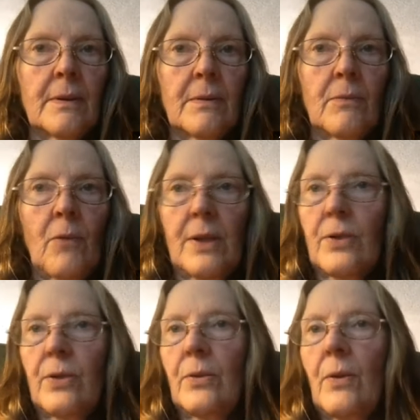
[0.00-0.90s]
want
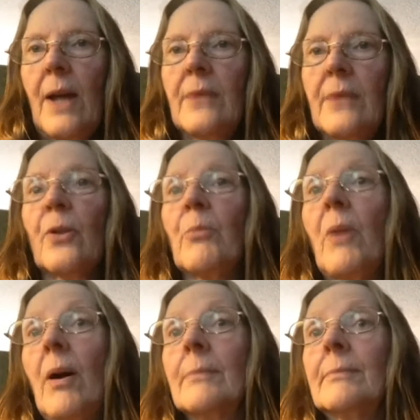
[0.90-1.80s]
to ask her
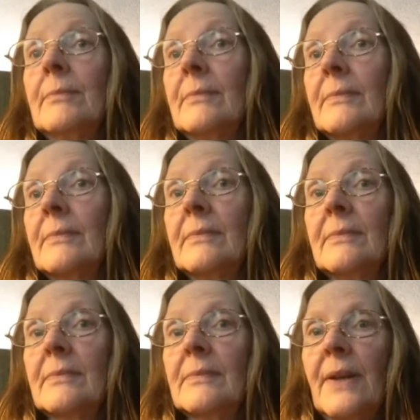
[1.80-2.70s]
mom
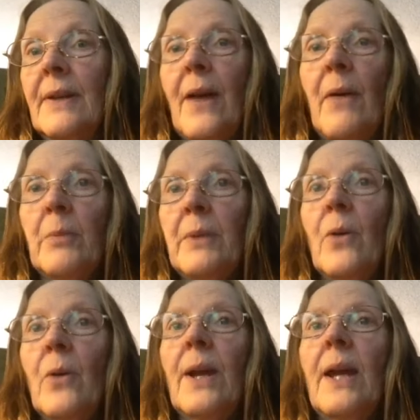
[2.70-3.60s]
if that would be
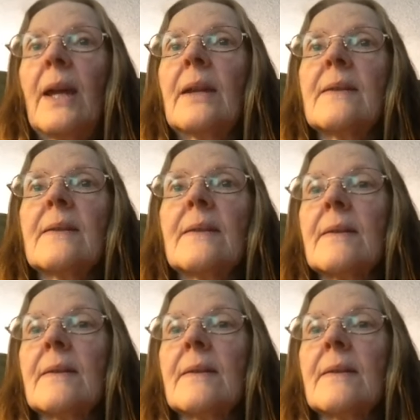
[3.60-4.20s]
okay, because